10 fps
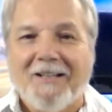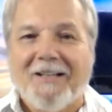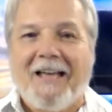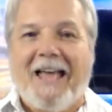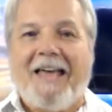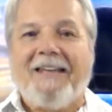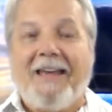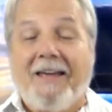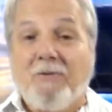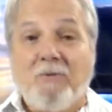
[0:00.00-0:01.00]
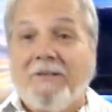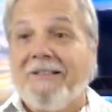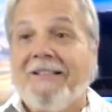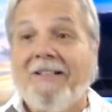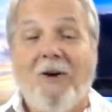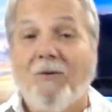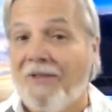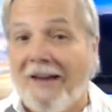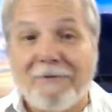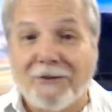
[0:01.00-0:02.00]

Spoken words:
And thankfully,